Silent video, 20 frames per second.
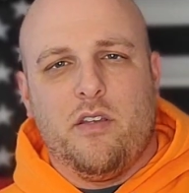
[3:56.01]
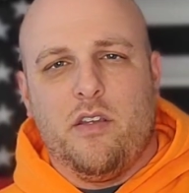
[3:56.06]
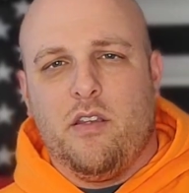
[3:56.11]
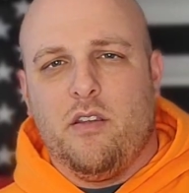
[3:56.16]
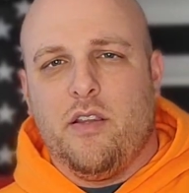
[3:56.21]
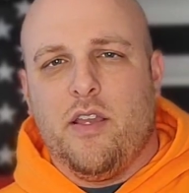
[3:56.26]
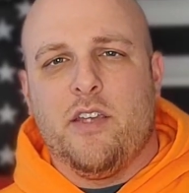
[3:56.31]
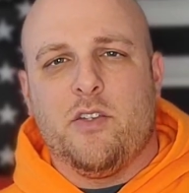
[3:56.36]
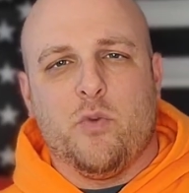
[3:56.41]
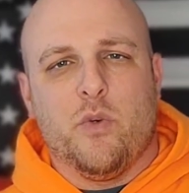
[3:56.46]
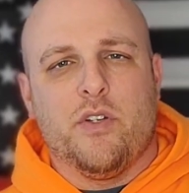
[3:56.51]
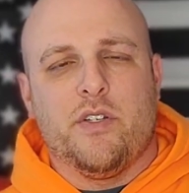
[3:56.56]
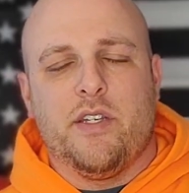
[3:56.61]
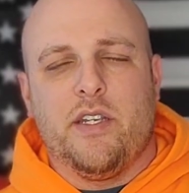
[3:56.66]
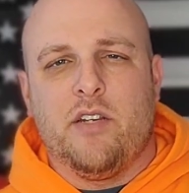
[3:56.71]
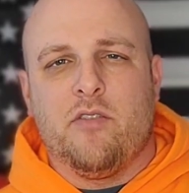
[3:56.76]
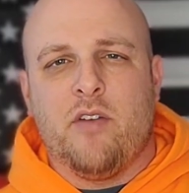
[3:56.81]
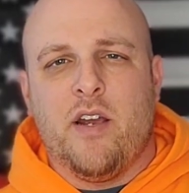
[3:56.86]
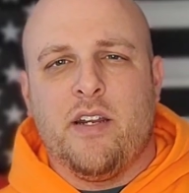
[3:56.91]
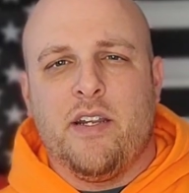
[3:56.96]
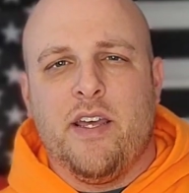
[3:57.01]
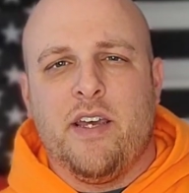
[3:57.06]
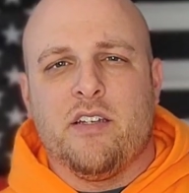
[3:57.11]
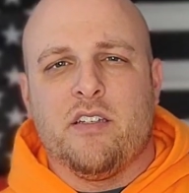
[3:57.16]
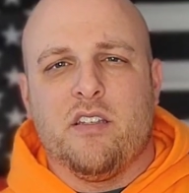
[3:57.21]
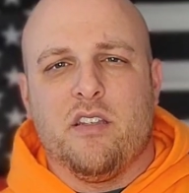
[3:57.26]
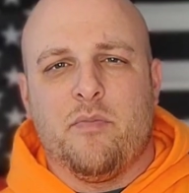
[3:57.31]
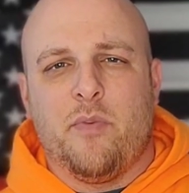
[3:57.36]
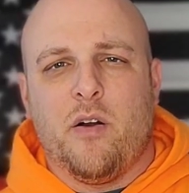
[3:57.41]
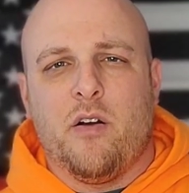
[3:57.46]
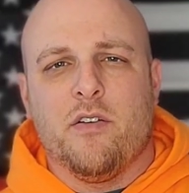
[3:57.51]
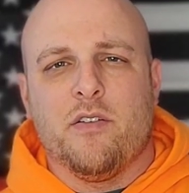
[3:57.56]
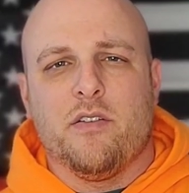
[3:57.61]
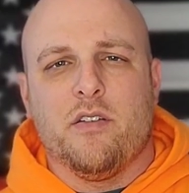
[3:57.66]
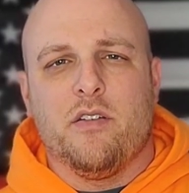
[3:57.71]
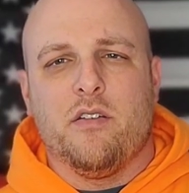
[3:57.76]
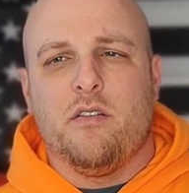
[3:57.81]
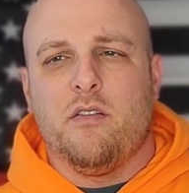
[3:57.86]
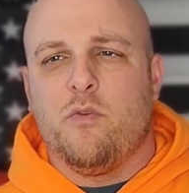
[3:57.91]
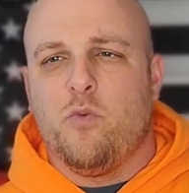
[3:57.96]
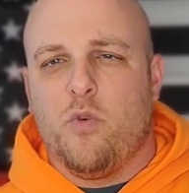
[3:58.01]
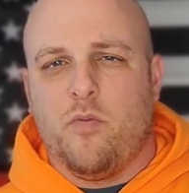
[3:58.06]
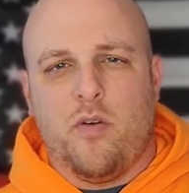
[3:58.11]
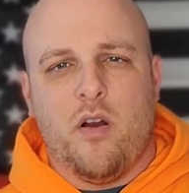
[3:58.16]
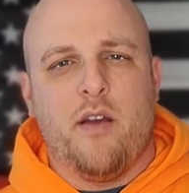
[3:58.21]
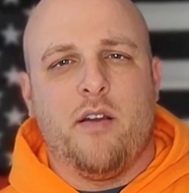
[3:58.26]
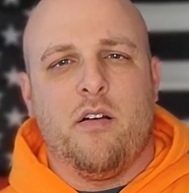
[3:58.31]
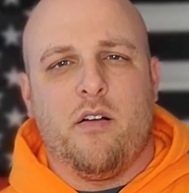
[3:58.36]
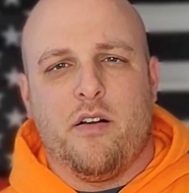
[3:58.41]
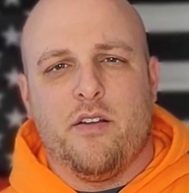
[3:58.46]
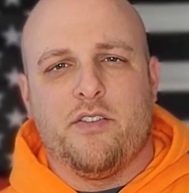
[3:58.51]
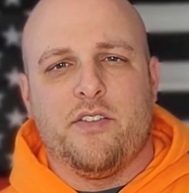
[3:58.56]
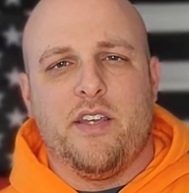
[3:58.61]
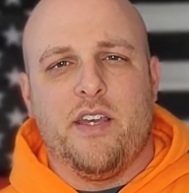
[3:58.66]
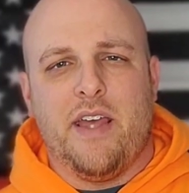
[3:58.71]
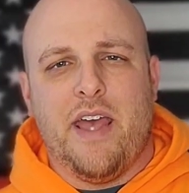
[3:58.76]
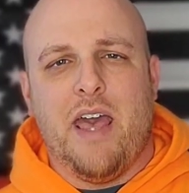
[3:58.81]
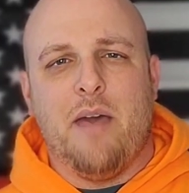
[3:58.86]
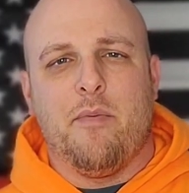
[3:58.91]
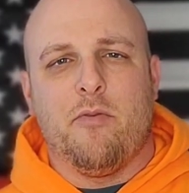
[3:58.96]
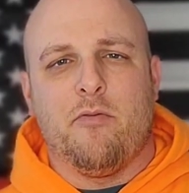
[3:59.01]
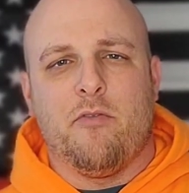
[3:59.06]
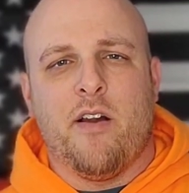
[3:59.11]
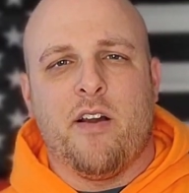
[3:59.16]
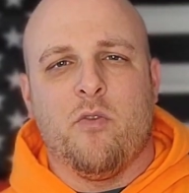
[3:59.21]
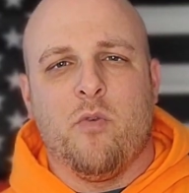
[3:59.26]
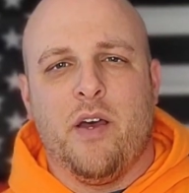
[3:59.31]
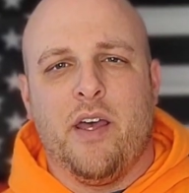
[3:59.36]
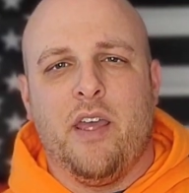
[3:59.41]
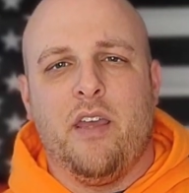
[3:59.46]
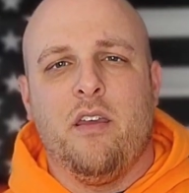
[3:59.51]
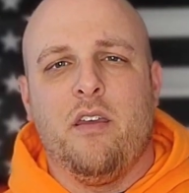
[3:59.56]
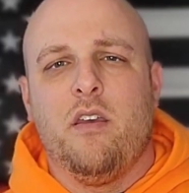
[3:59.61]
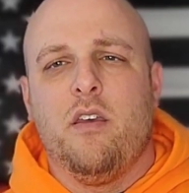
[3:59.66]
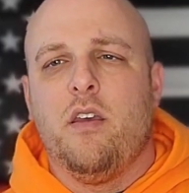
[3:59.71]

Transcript: unless we're sitting right next to the person, we're probably not going to see it happen right away.